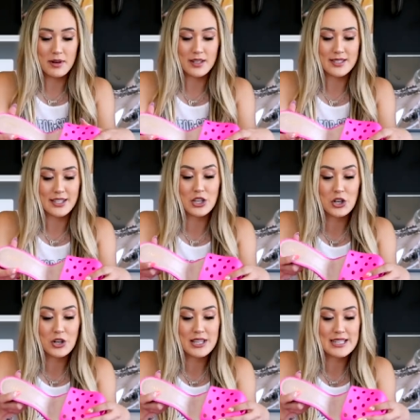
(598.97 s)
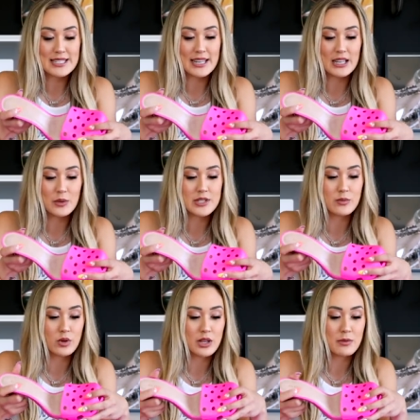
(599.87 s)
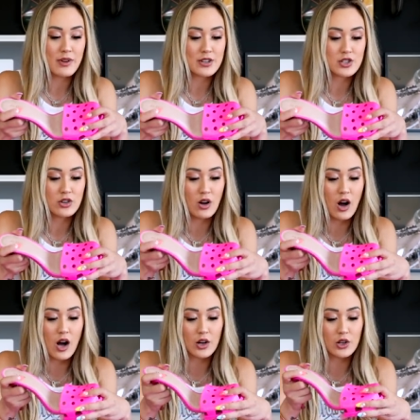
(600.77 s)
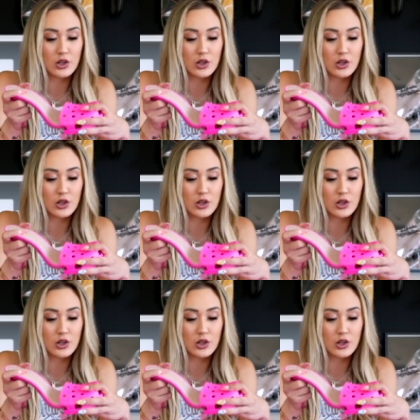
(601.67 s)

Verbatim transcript: gonna secure these in with some really professional hot